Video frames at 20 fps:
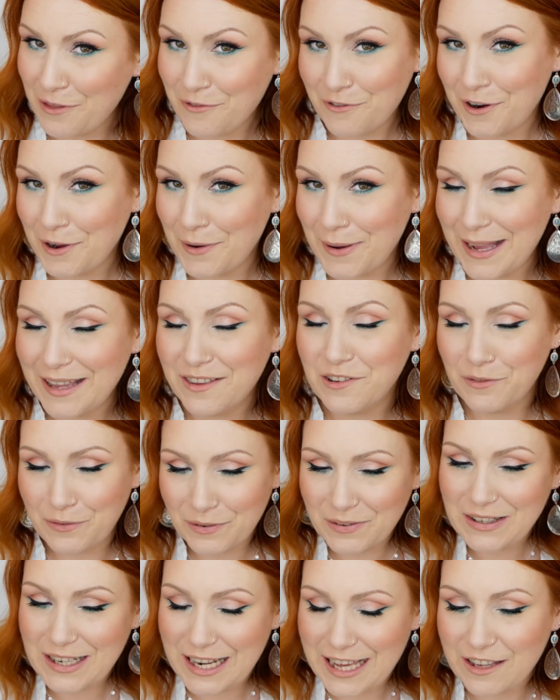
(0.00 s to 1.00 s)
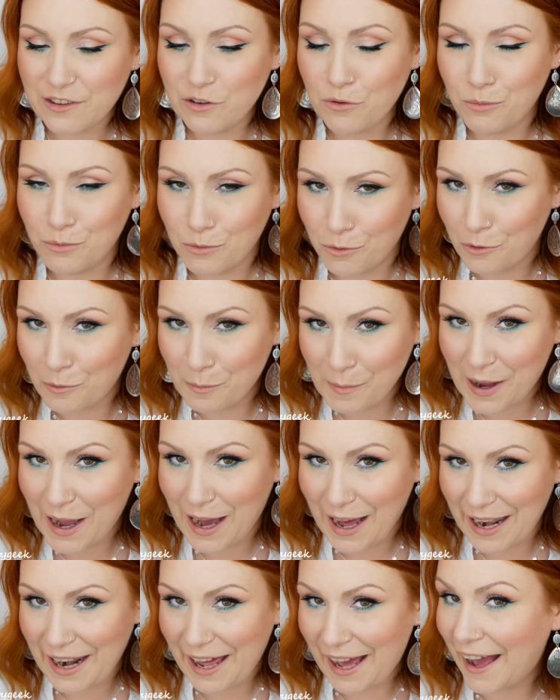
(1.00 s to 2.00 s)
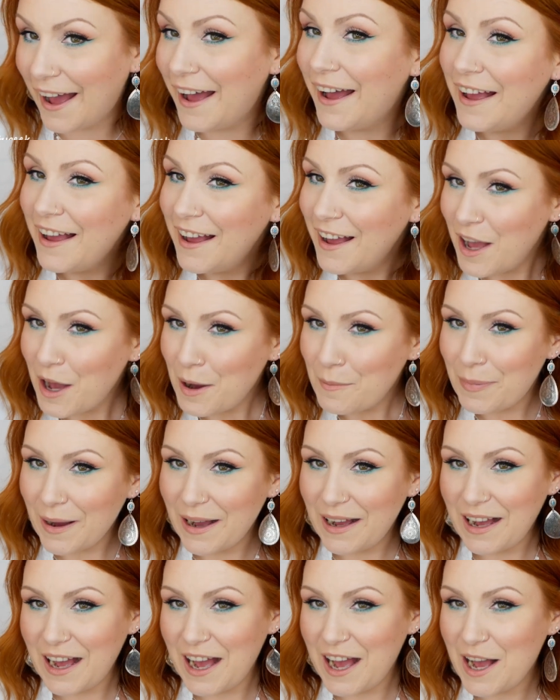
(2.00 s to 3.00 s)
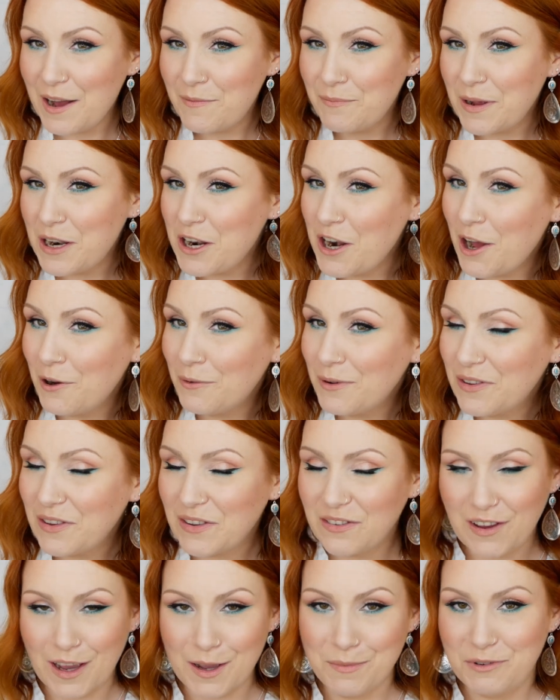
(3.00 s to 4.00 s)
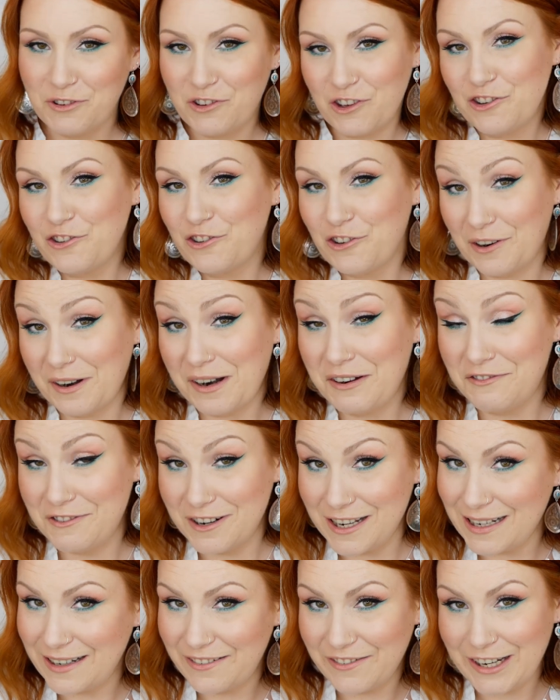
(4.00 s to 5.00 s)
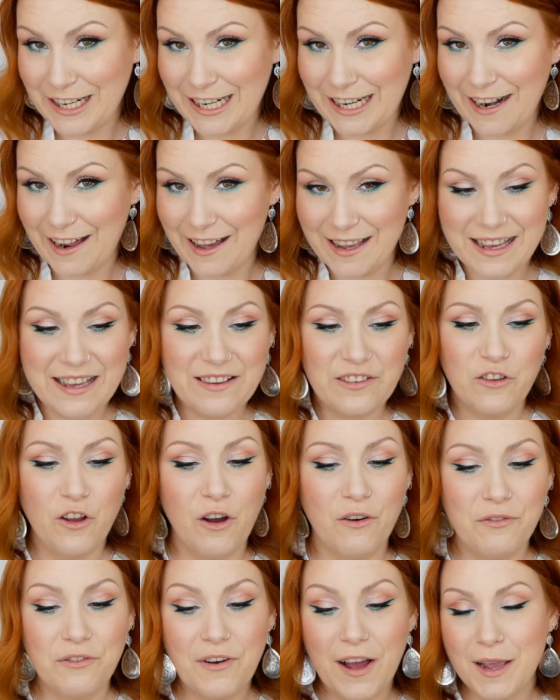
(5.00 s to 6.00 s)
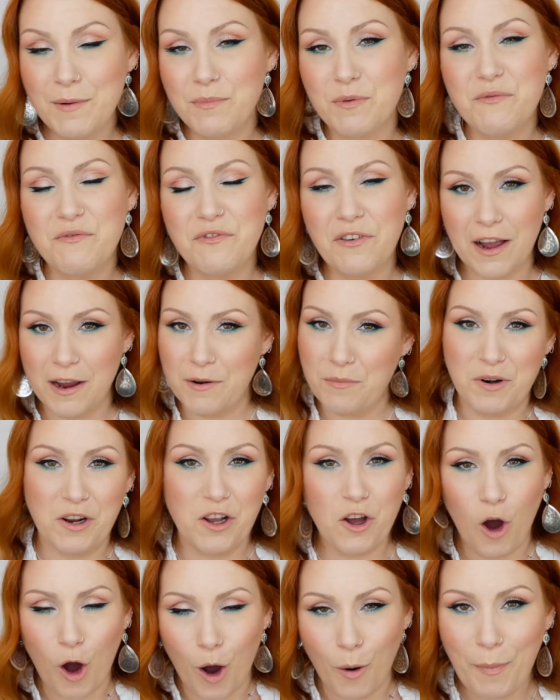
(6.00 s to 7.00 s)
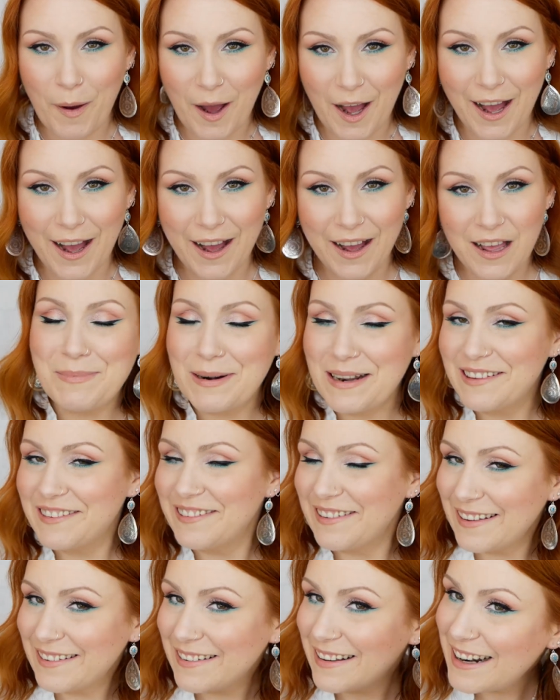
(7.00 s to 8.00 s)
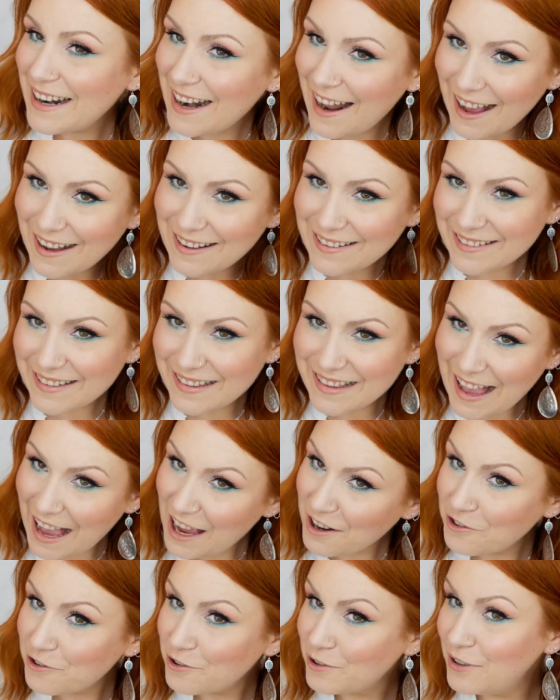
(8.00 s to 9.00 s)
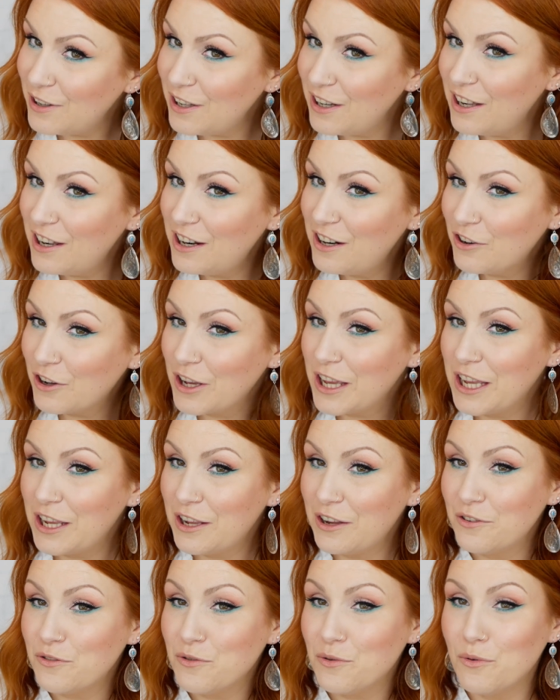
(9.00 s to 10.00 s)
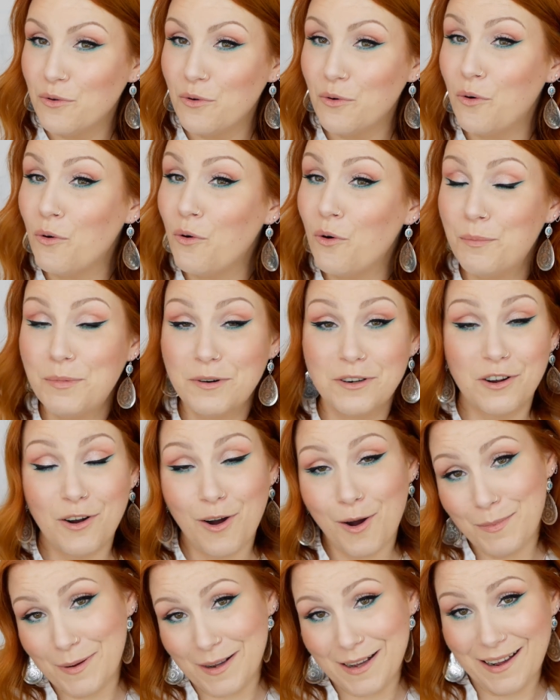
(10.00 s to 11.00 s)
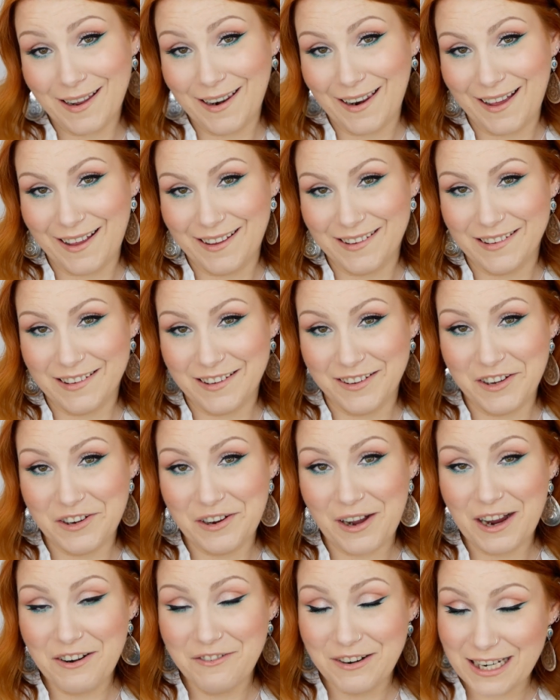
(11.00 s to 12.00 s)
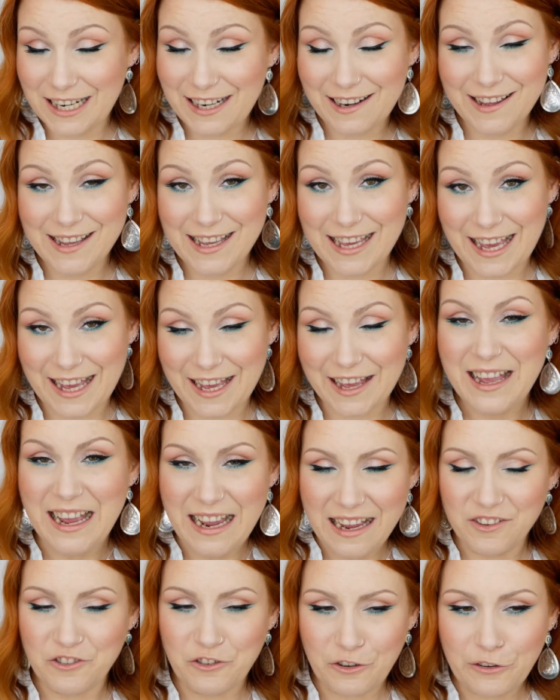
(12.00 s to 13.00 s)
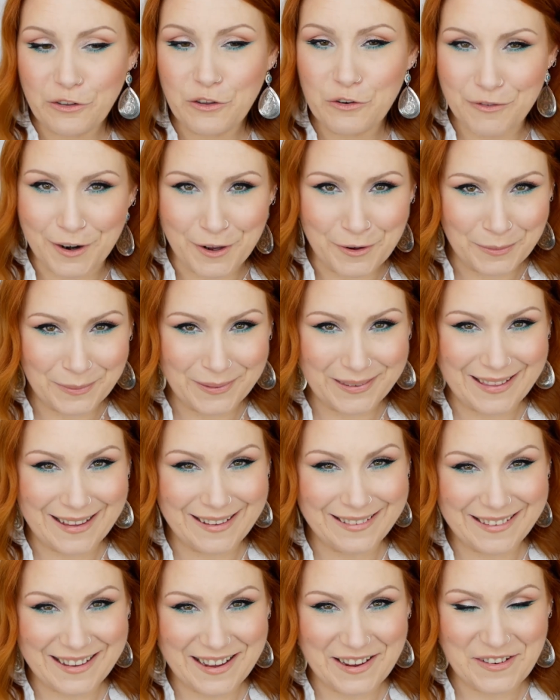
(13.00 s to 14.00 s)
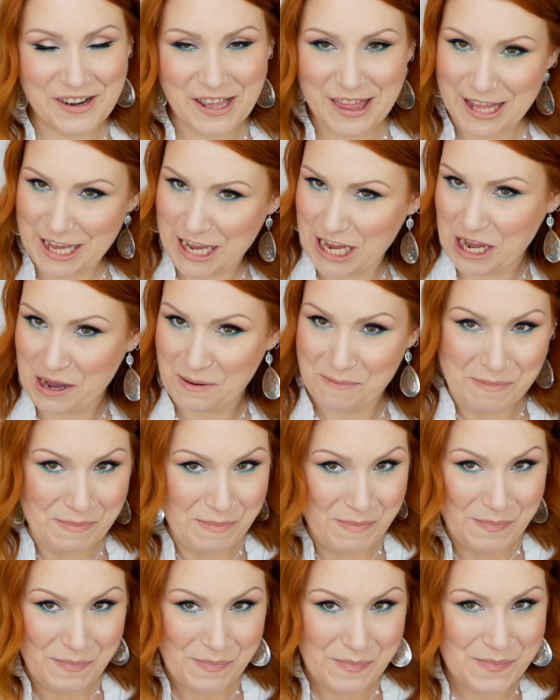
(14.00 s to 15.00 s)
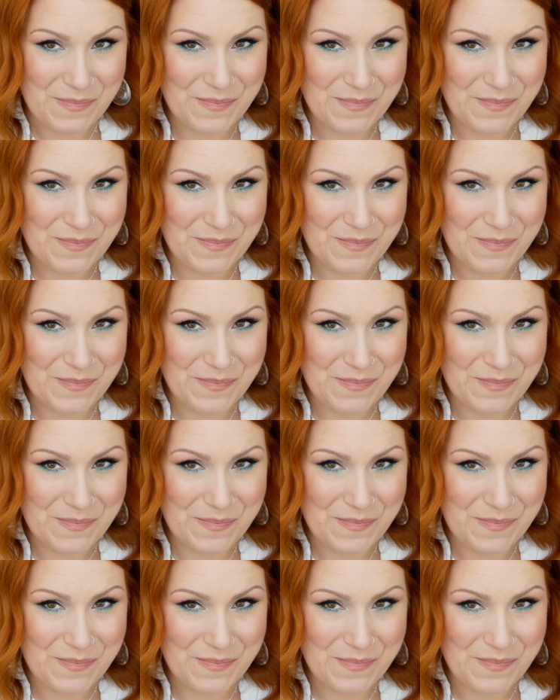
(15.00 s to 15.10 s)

through it. Obviously, it's a warm colour, but no, it's the type of ginger I really, really like. It's not vibrant copper, but it's just a nice, natural looking auburn copper colour. So I really like it. It's just the roots. That's the only thing.